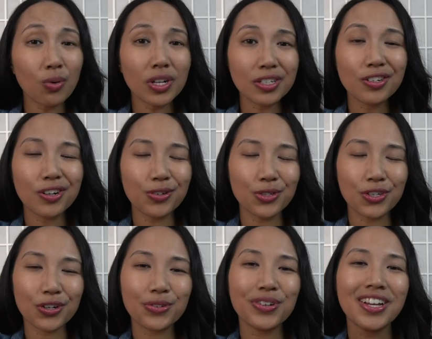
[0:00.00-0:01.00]
want to know,
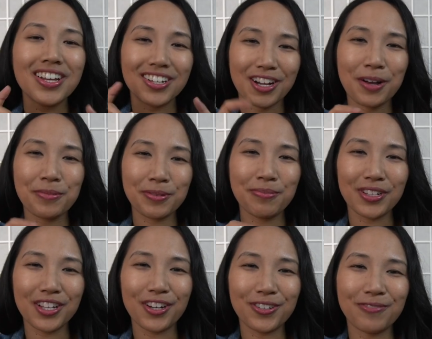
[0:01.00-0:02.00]
so comment
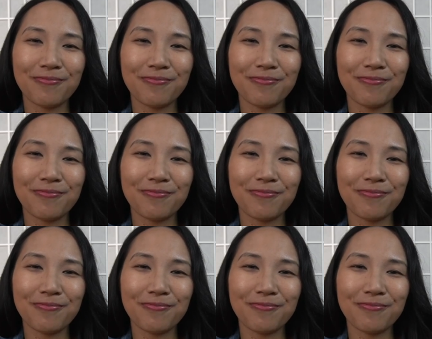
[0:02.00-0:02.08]
below.